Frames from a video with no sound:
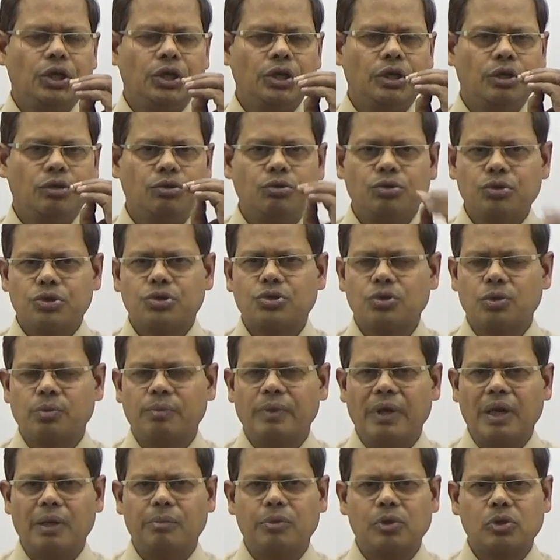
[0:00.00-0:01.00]
you should
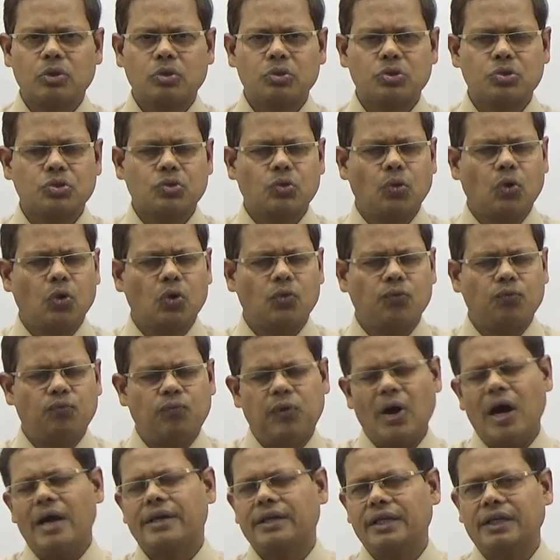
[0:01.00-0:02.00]
be able to score
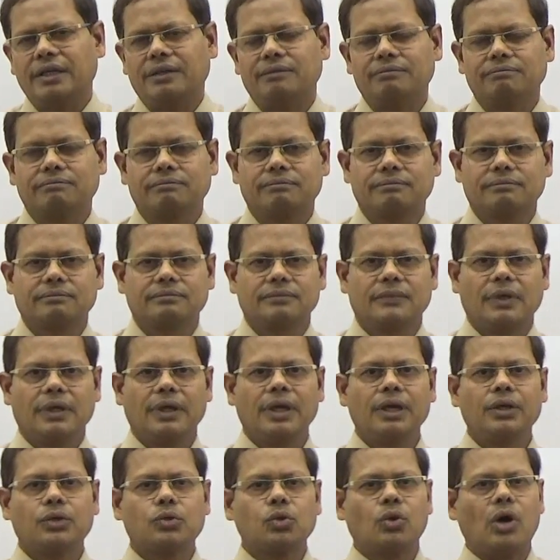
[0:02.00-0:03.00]
40
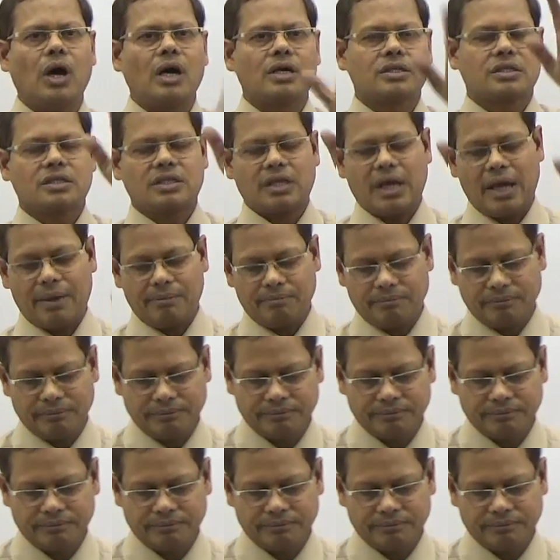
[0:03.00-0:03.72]
in 2 hours time.